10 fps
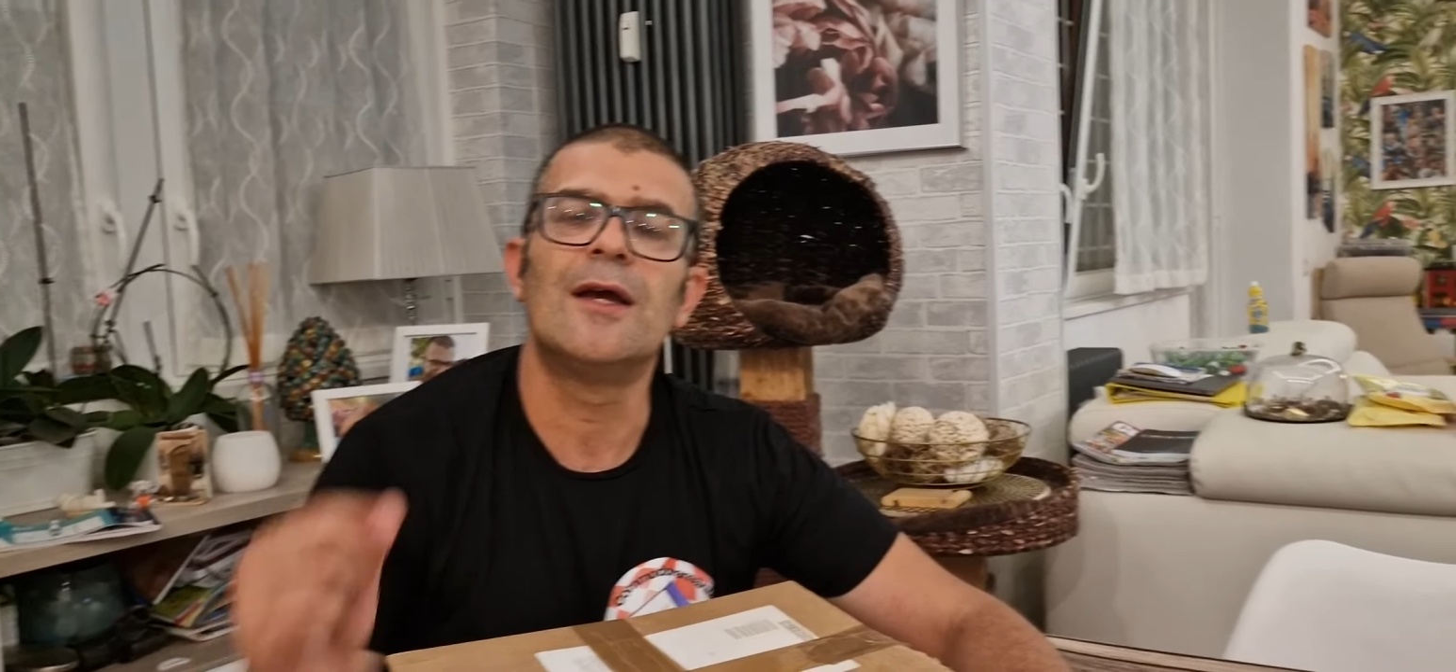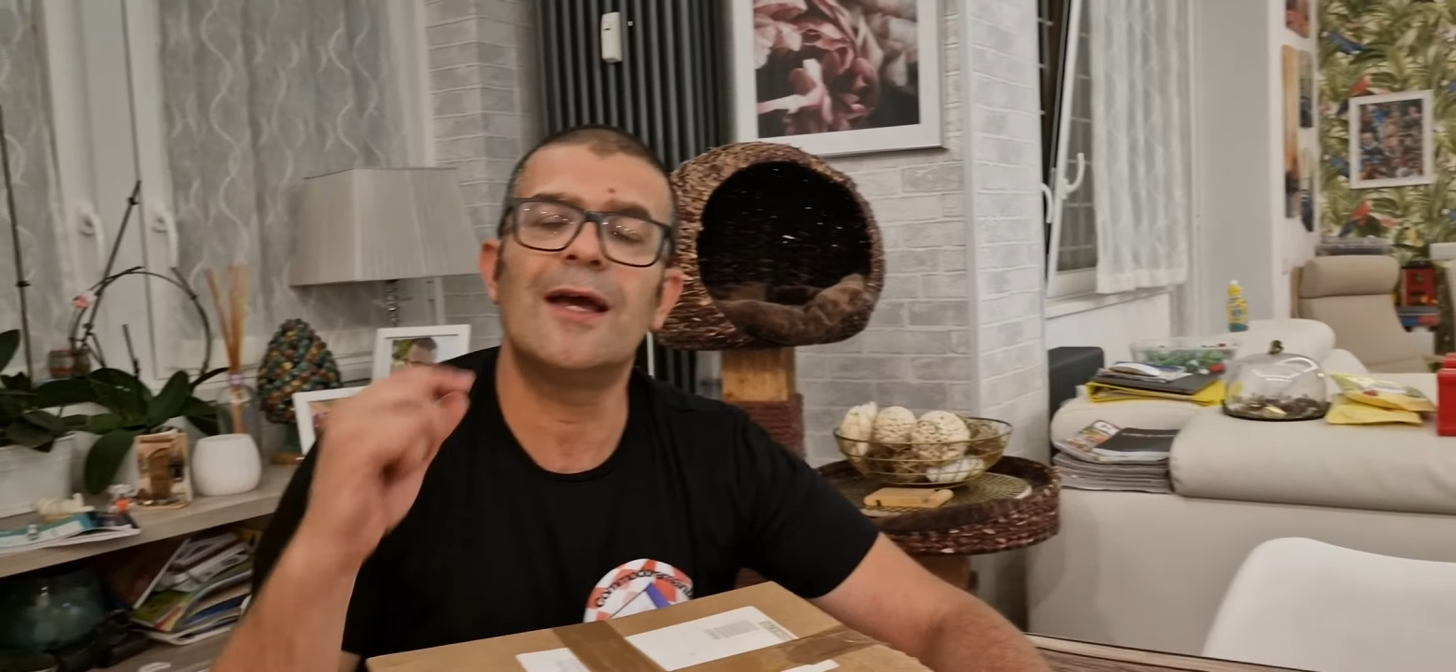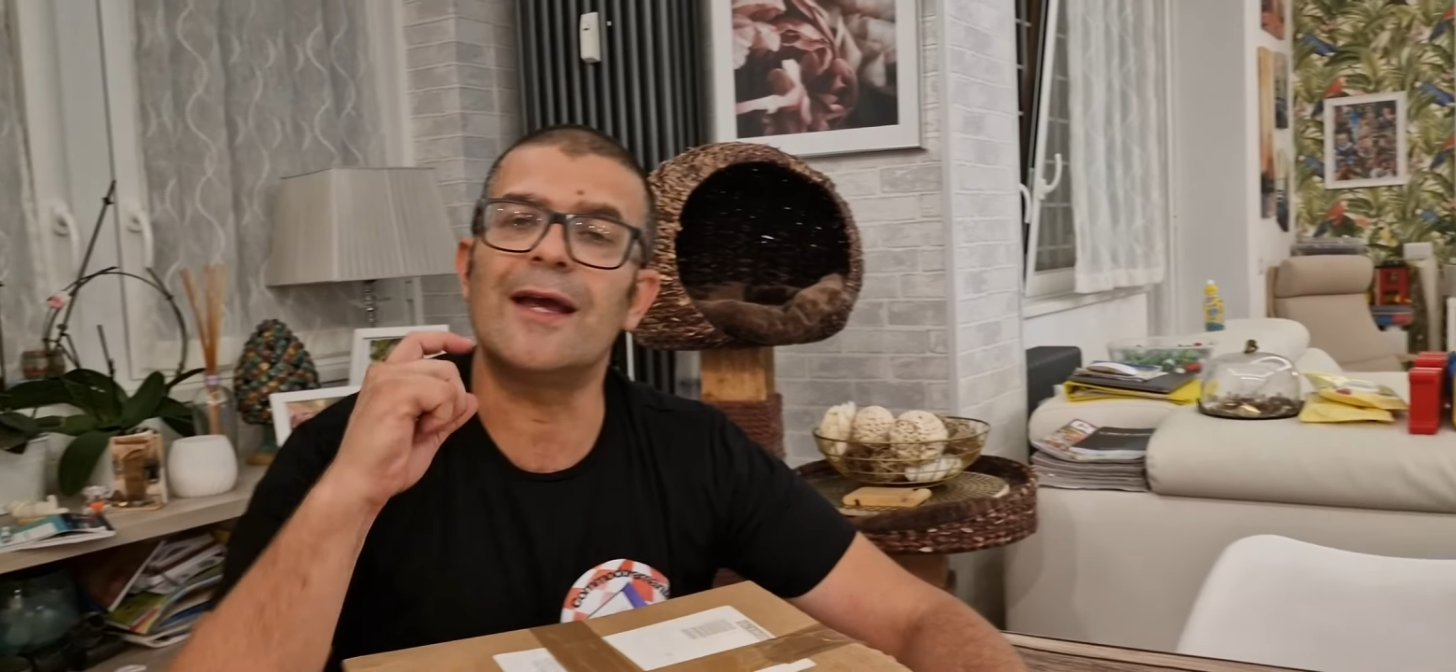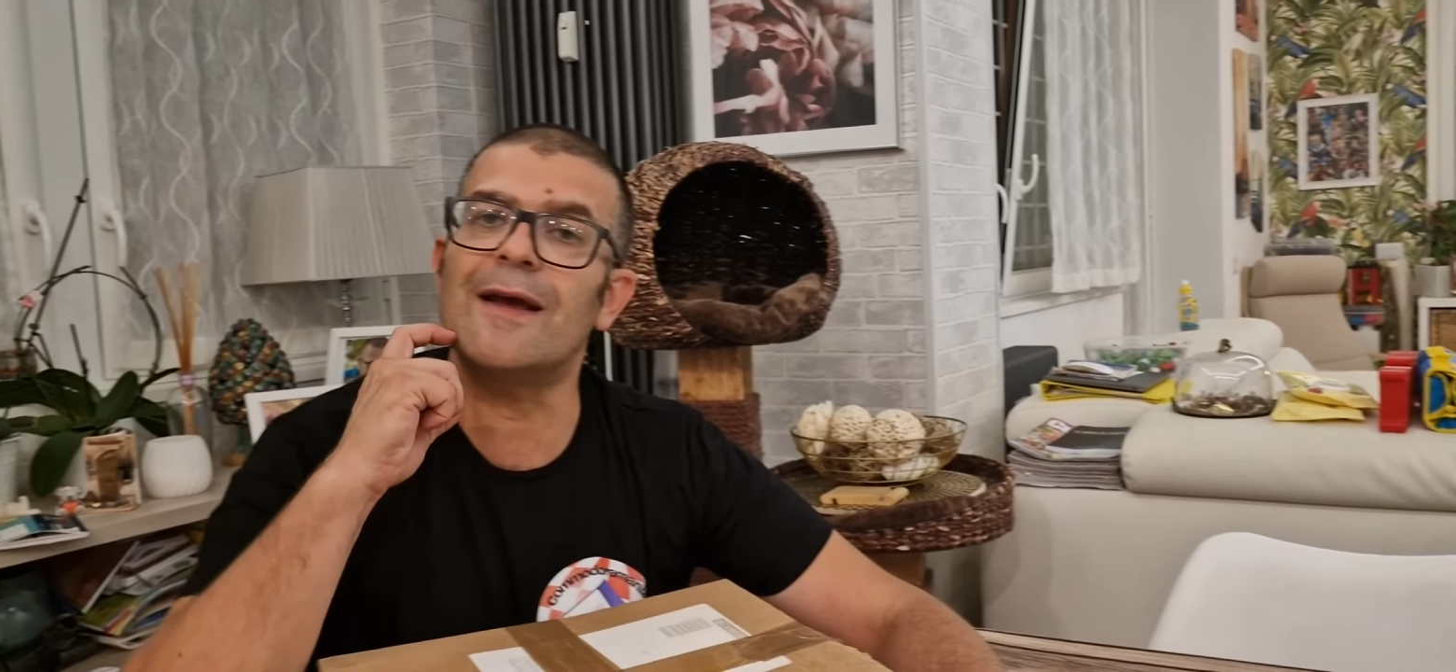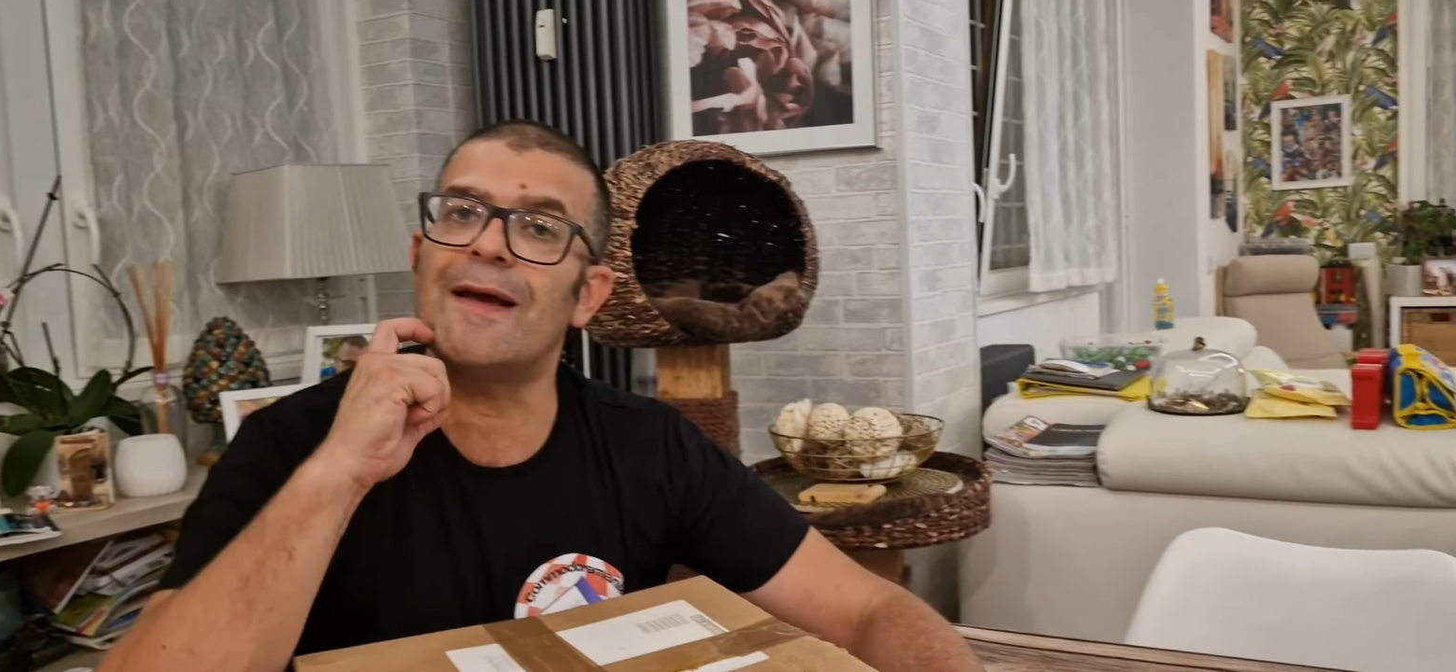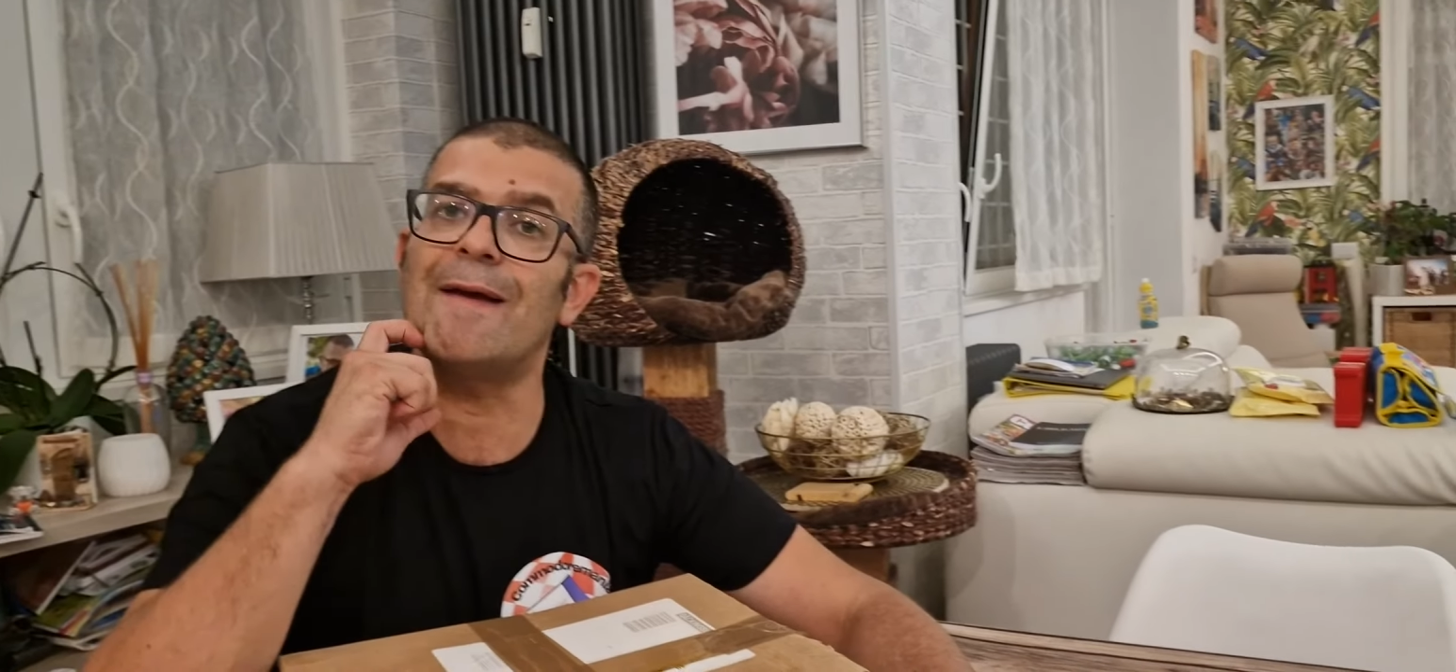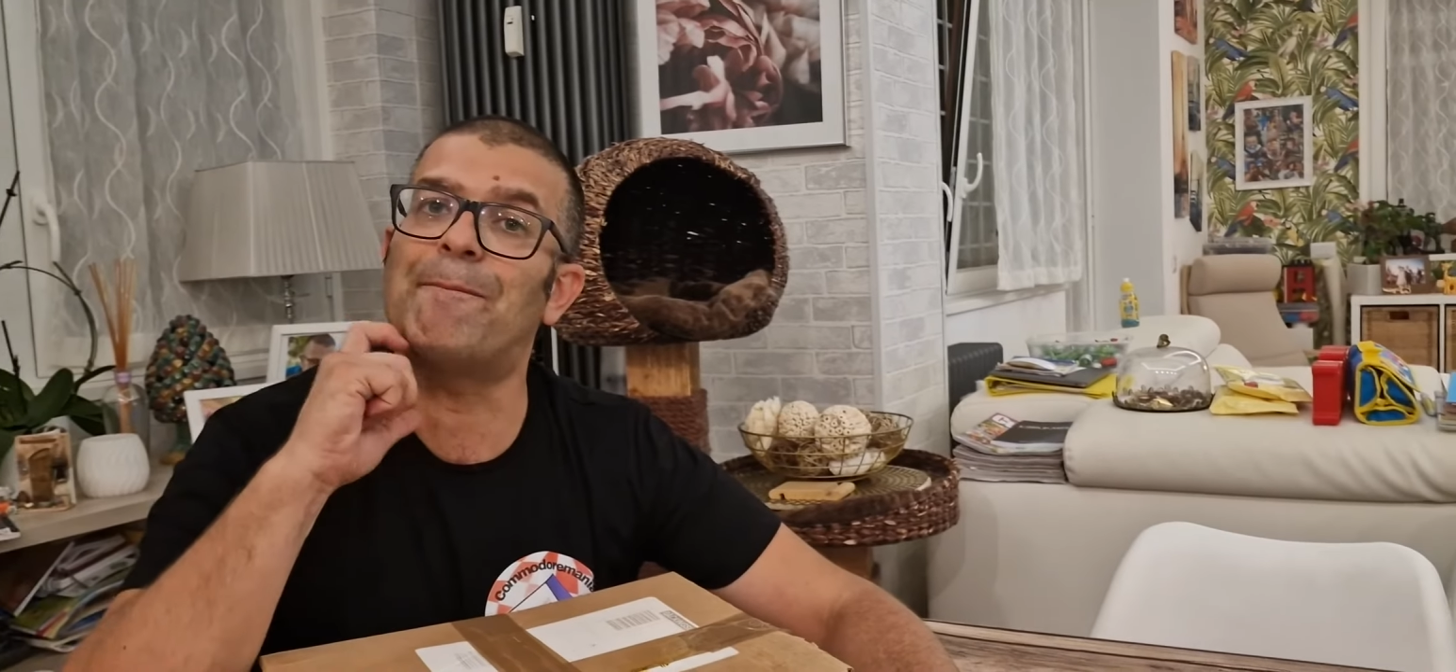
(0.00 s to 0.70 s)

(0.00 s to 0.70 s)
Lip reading: ESCOM